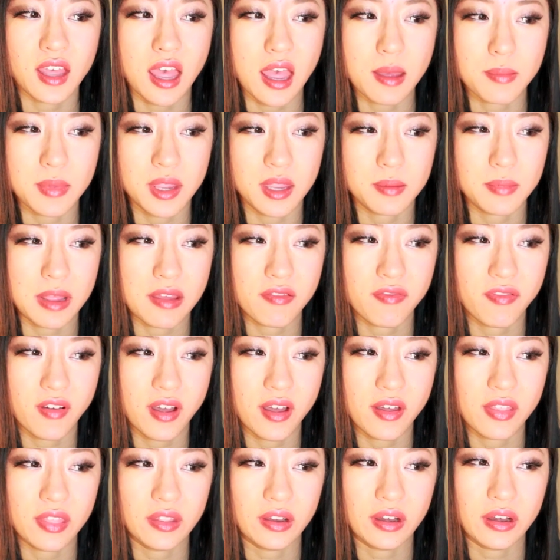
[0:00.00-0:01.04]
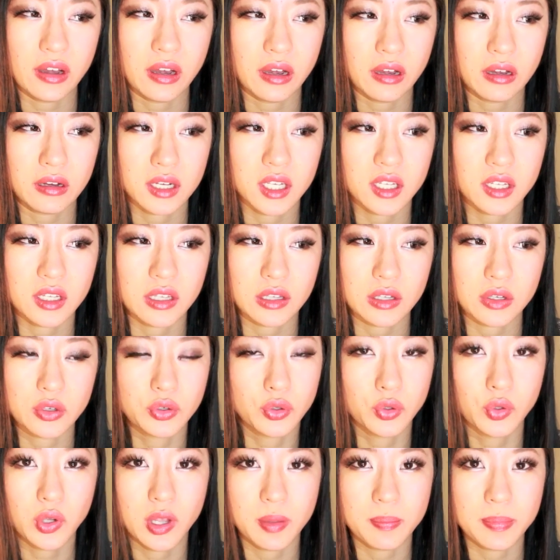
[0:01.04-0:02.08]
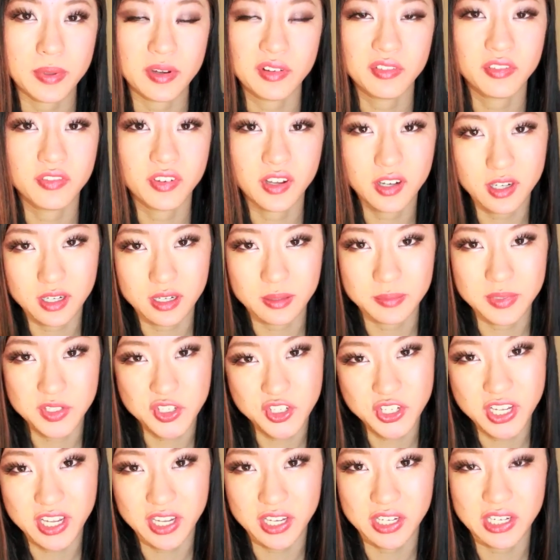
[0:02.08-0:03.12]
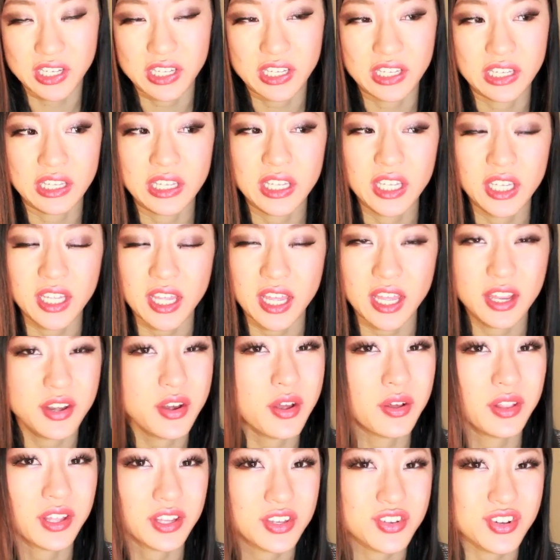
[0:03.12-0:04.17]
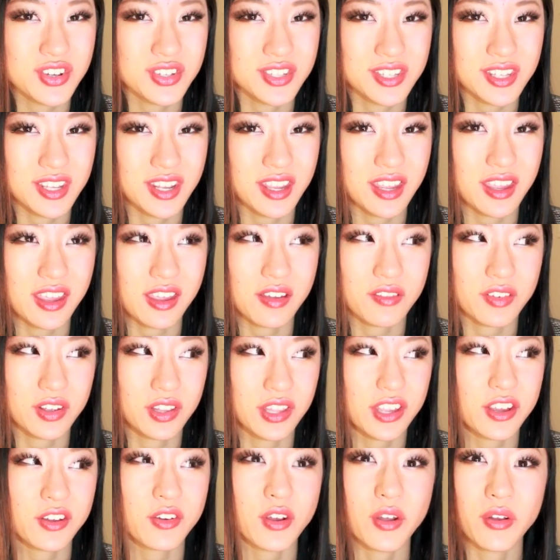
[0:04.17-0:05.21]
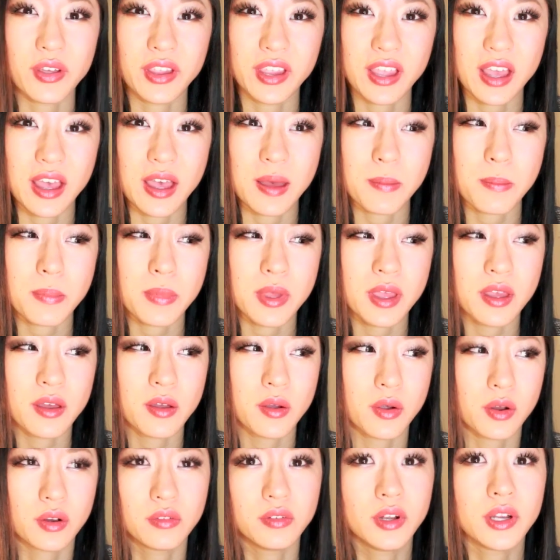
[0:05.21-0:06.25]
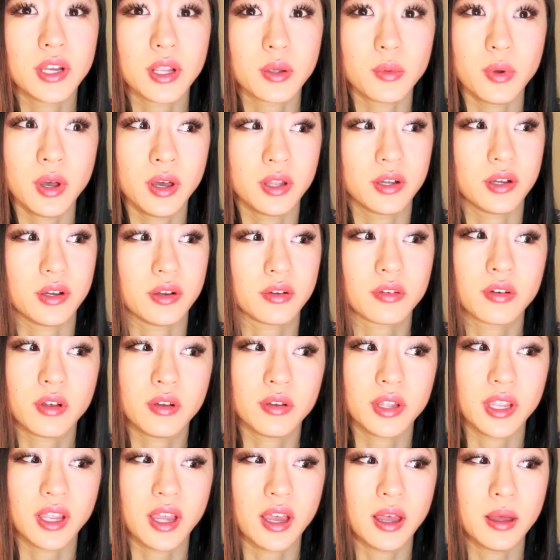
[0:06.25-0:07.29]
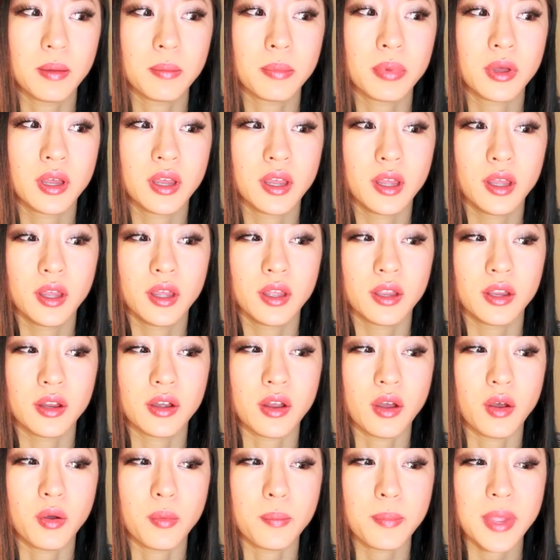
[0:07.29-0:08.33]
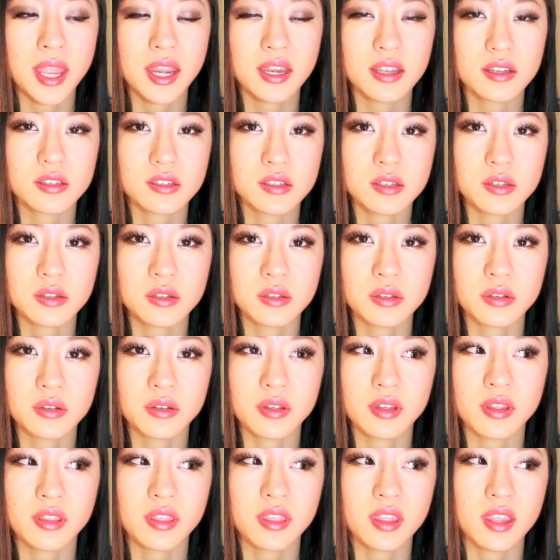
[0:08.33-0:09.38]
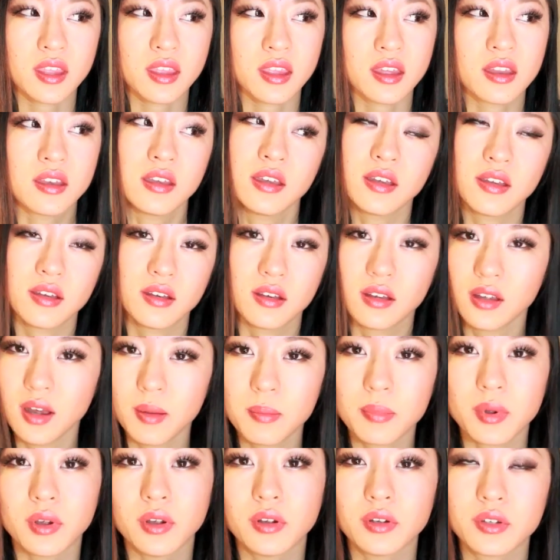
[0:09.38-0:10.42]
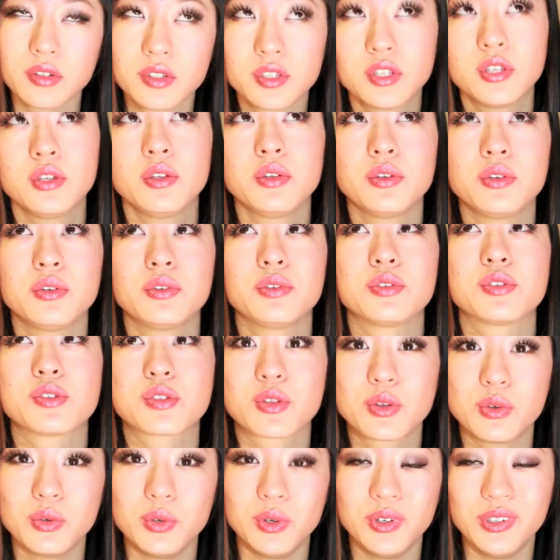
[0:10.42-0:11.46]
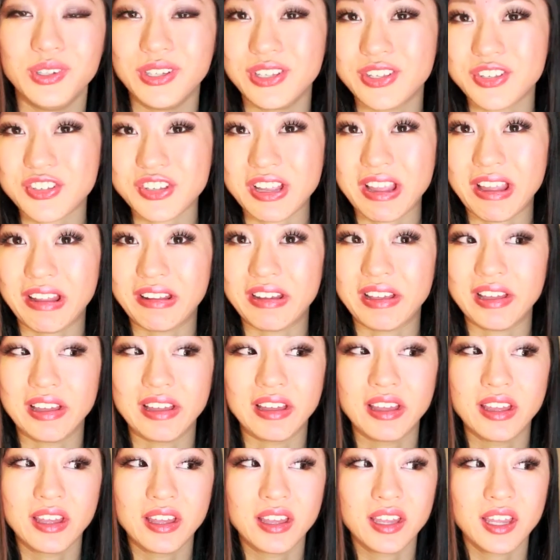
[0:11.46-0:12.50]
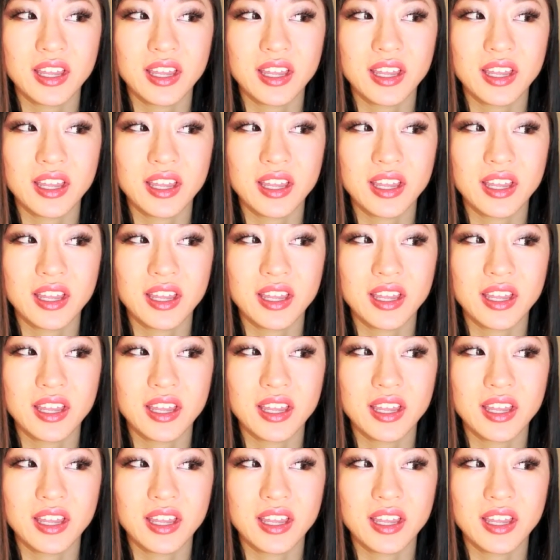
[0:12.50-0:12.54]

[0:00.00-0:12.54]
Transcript: I mean, my father grew up in a farm in China, had no electricity really growing up, or running water growing up. You know, made it to the #2 school in China,